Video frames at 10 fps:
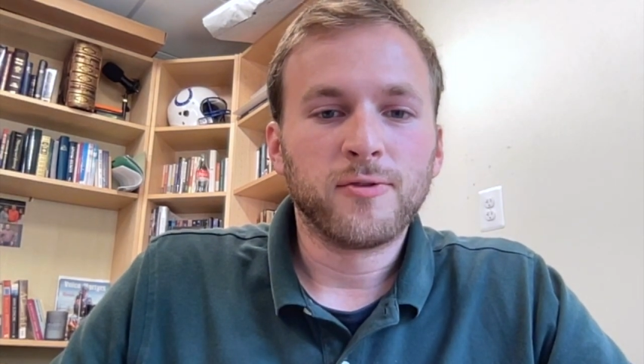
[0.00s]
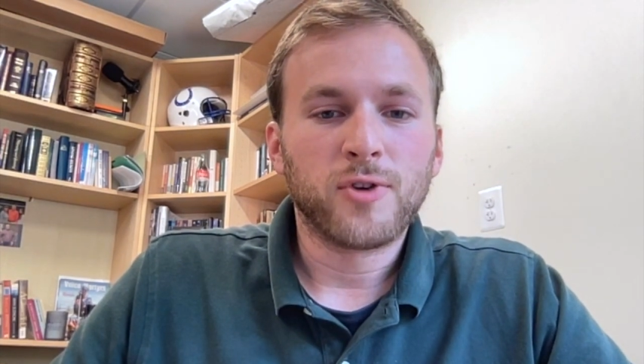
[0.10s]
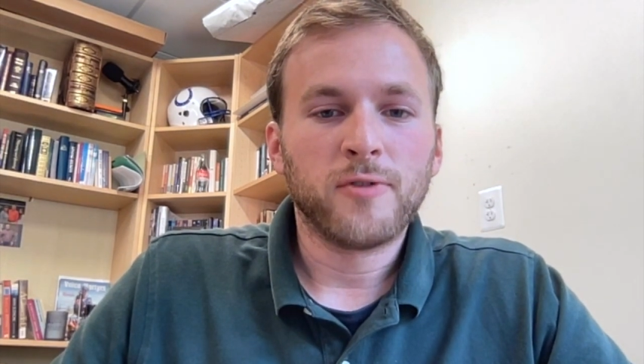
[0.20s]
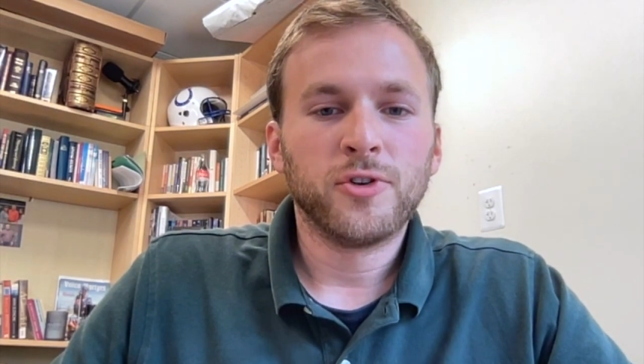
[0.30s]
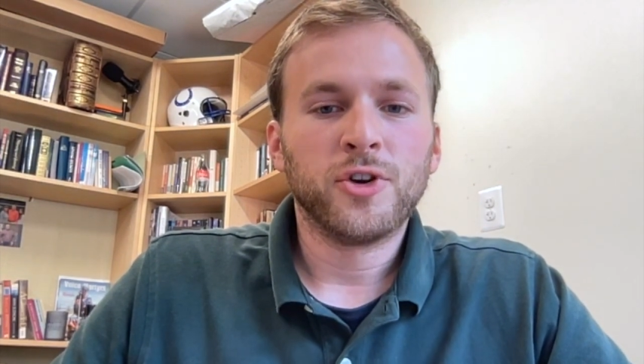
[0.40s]

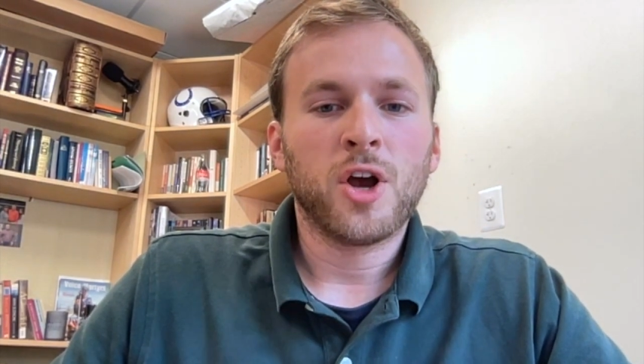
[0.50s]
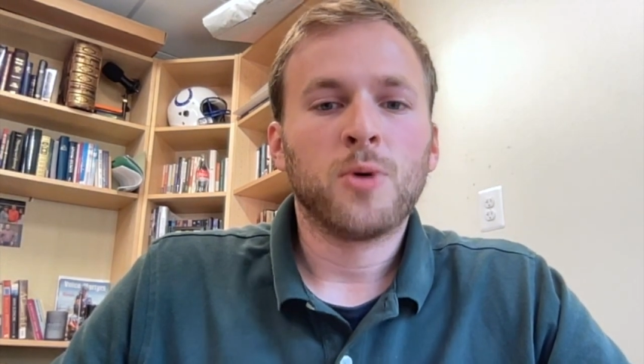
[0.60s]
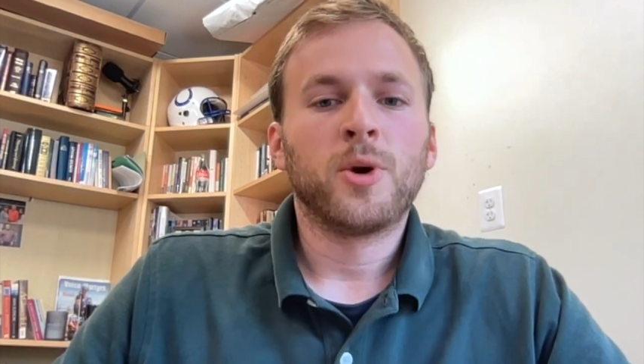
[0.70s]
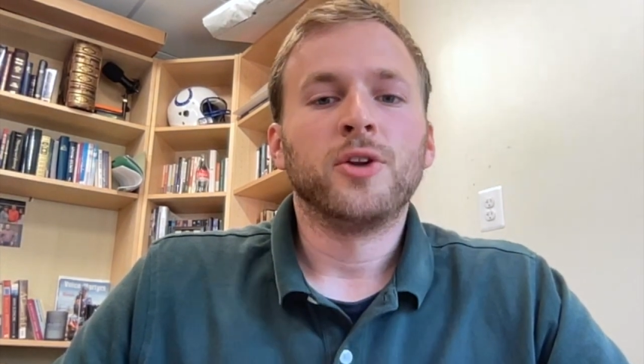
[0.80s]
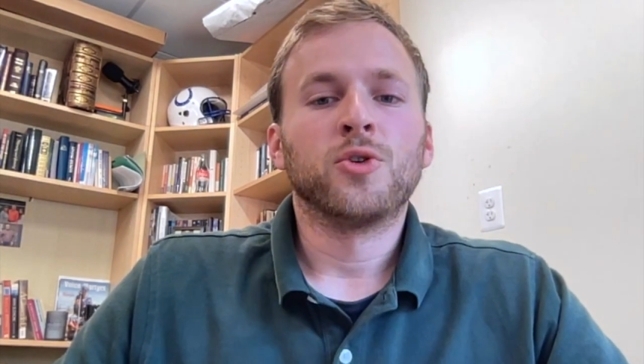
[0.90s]
"Forever,
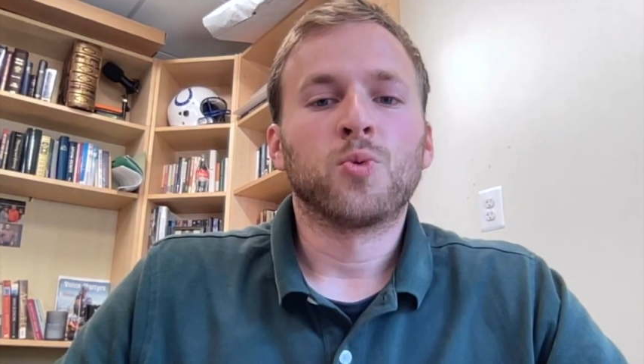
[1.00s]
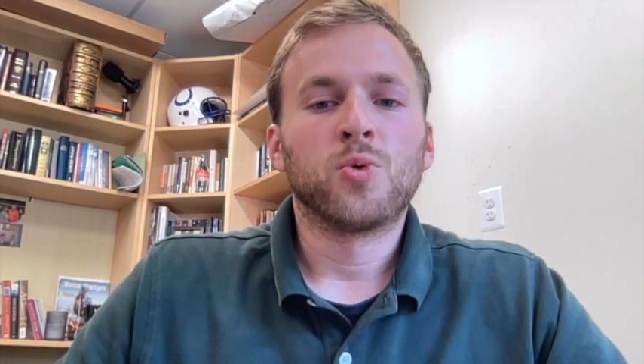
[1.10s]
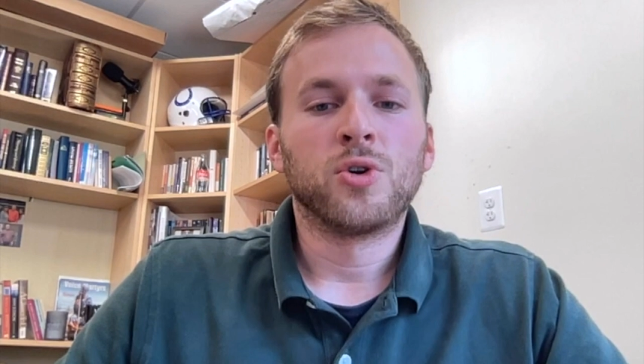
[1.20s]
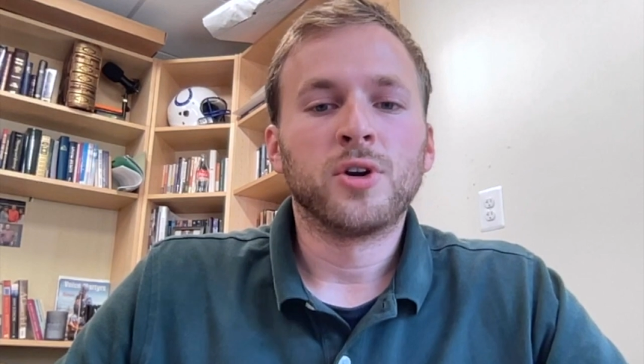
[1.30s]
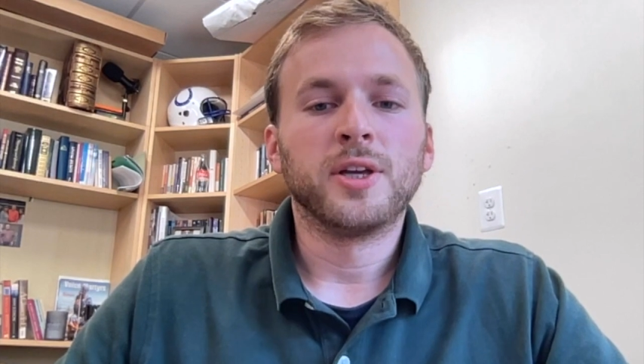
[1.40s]
Yahweh, your
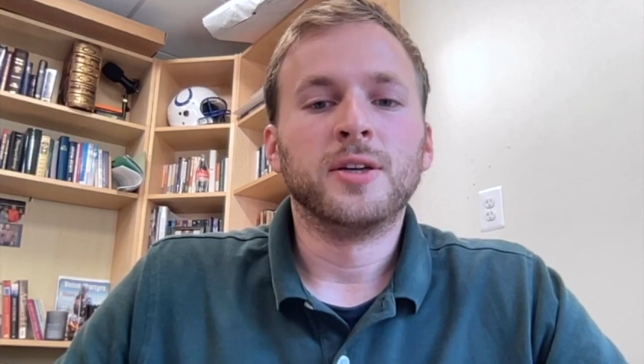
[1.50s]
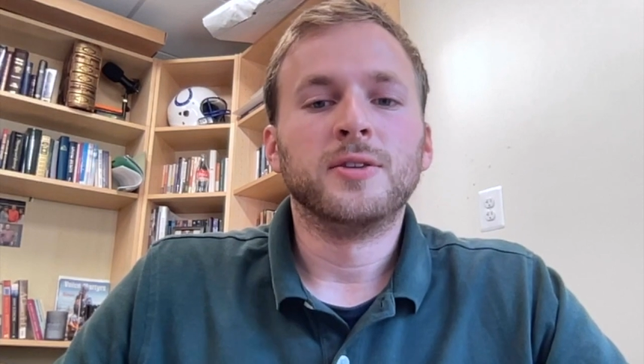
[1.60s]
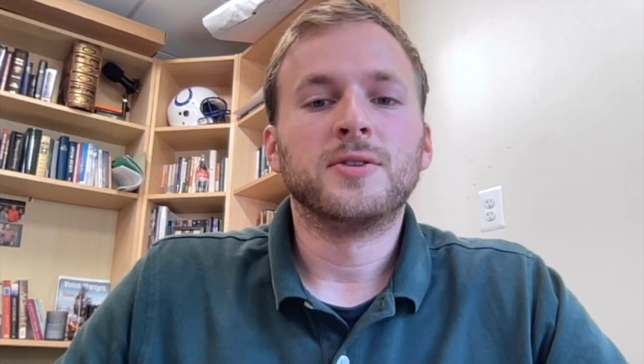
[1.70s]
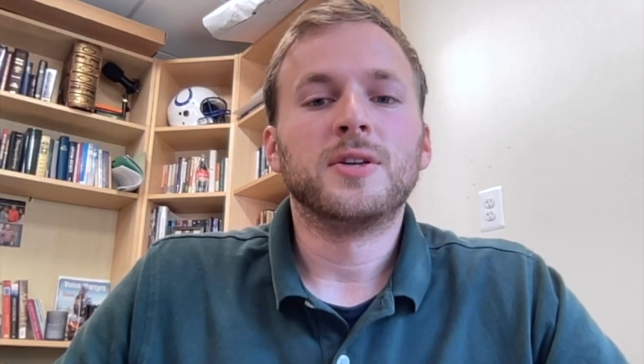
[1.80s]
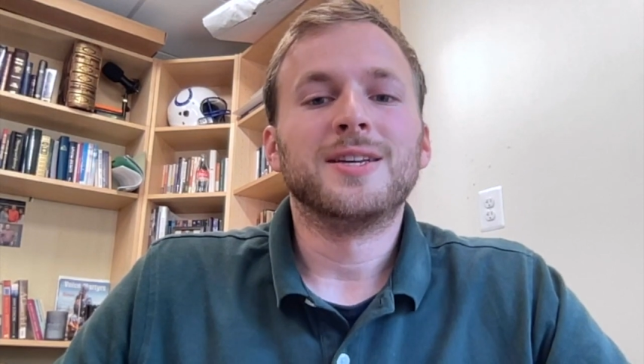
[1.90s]
word
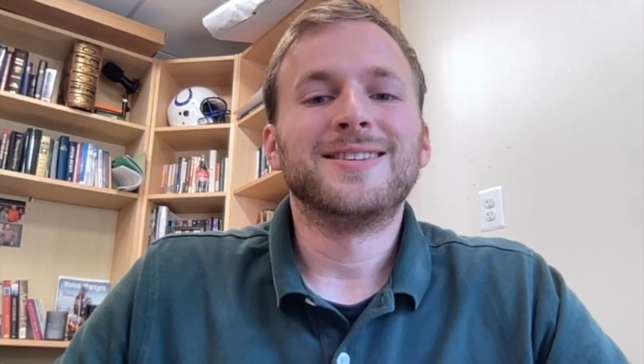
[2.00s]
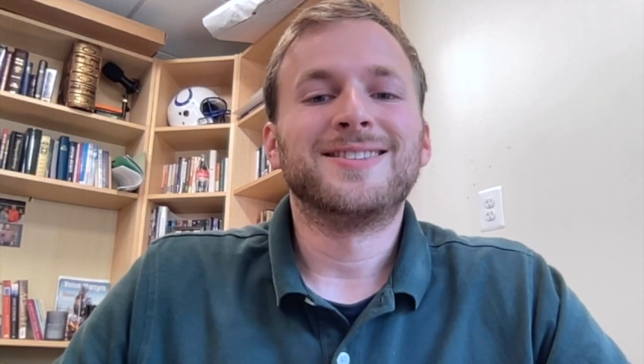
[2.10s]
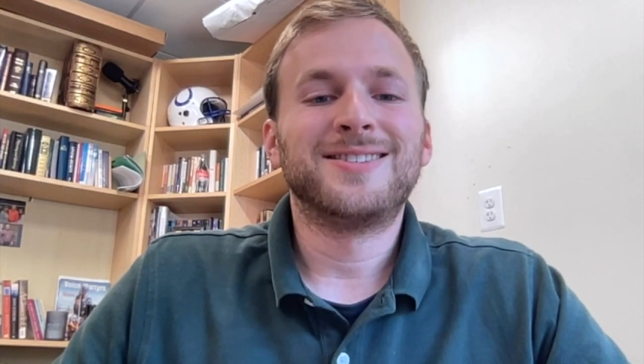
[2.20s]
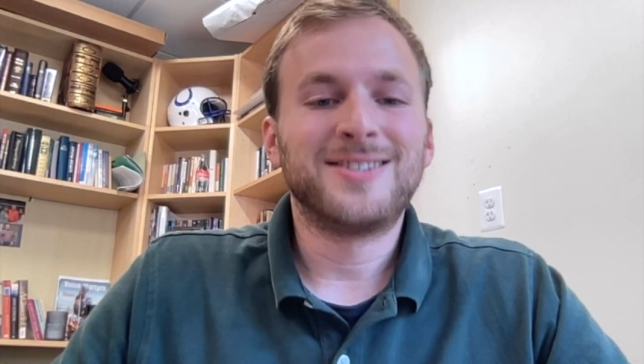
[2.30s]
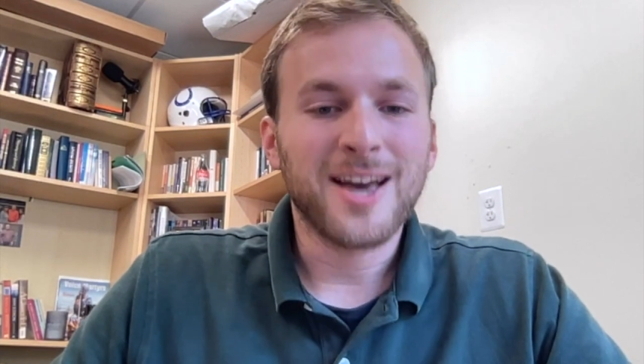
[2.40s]
is
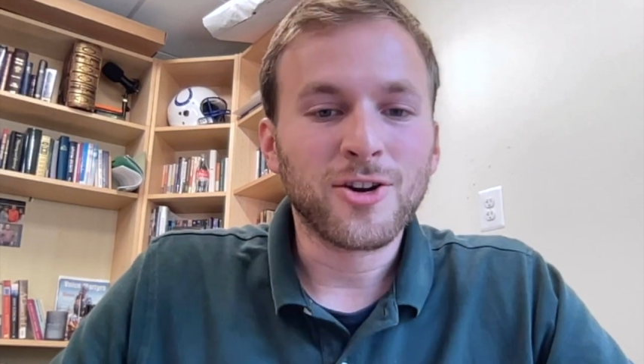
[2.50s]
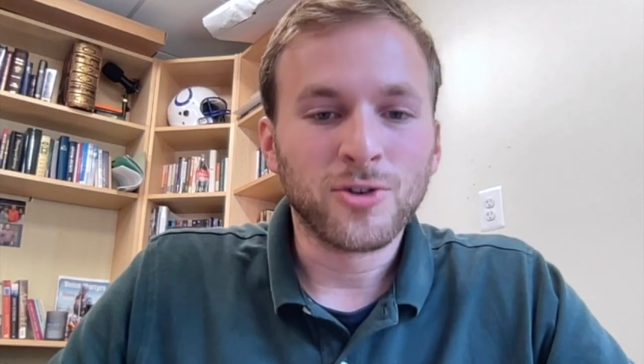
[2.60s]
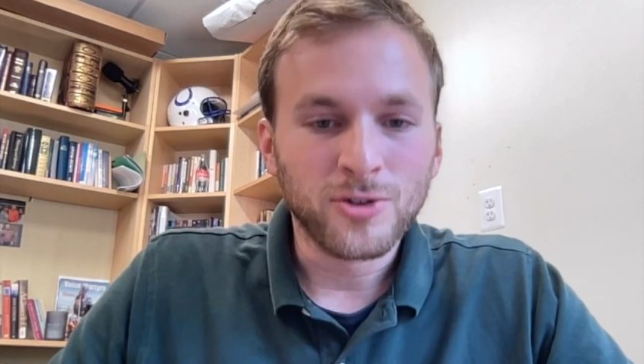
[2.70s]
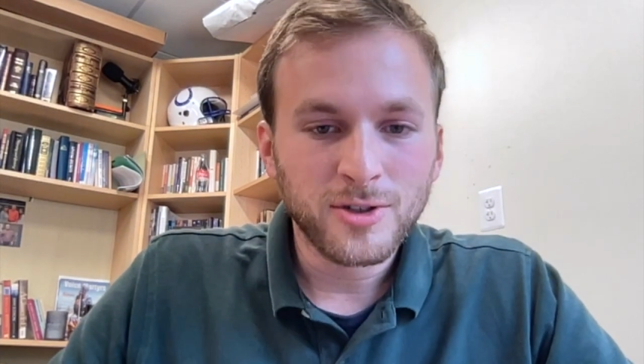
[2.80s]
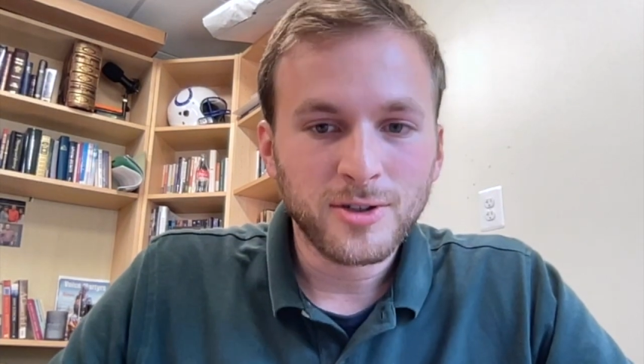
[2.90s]

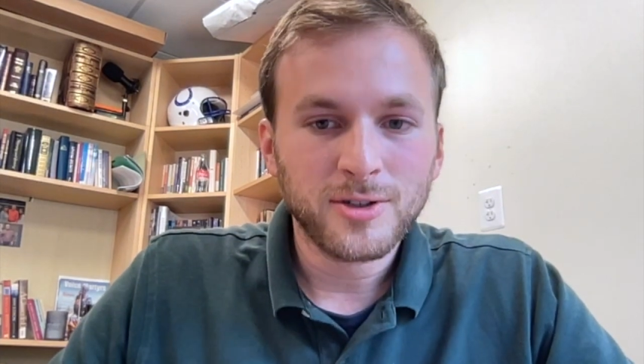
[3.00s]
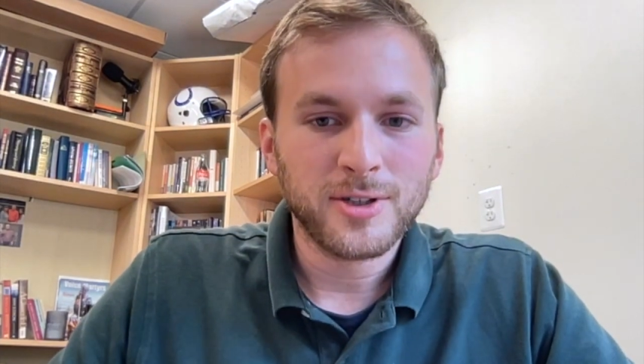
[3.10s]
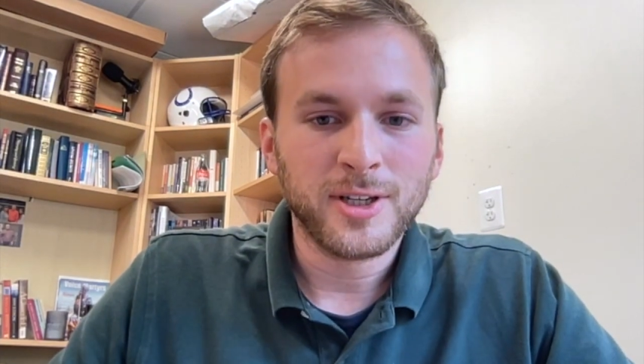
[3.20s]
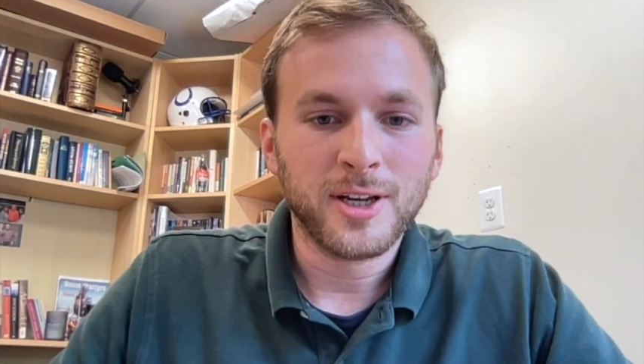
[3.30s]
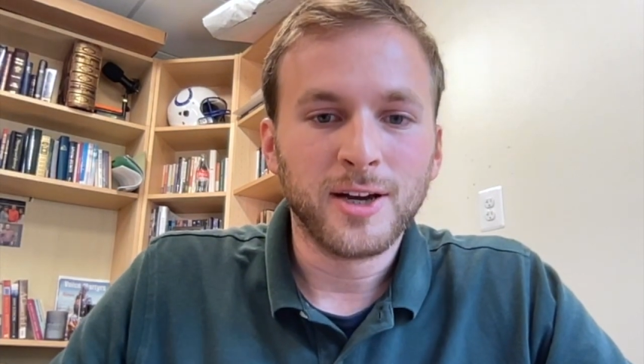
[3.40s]
settled
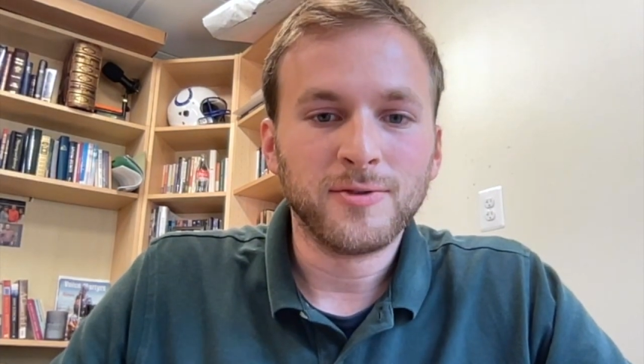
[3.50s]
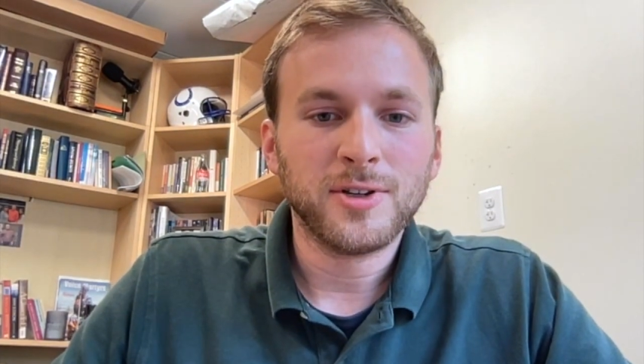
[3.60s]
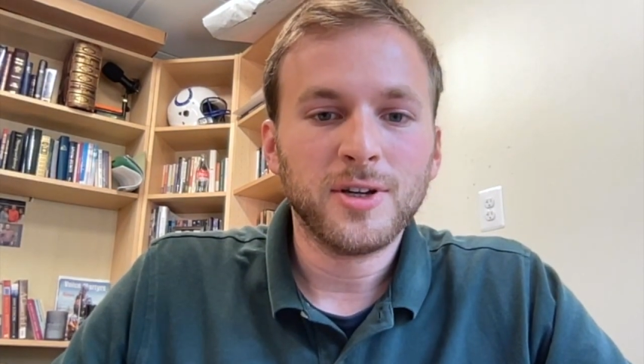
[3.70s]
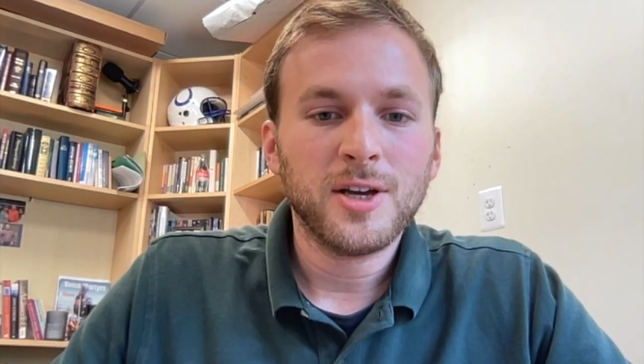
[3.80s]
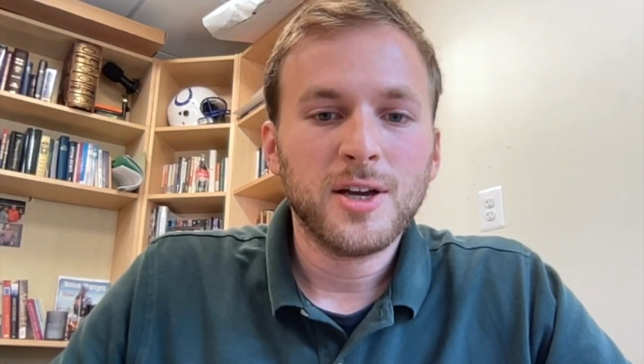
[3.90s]
in heaven,"